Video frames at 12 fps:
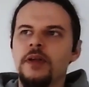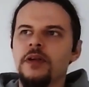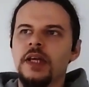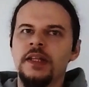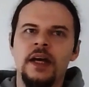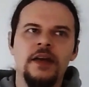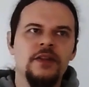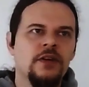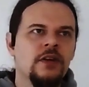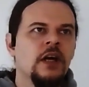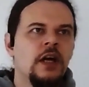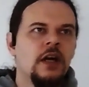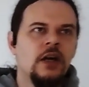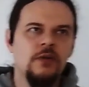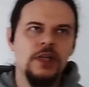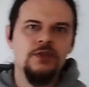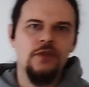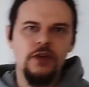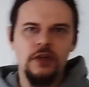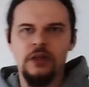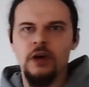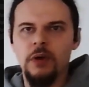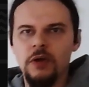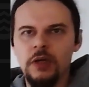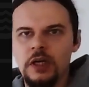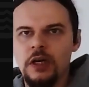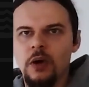You can either reach for a global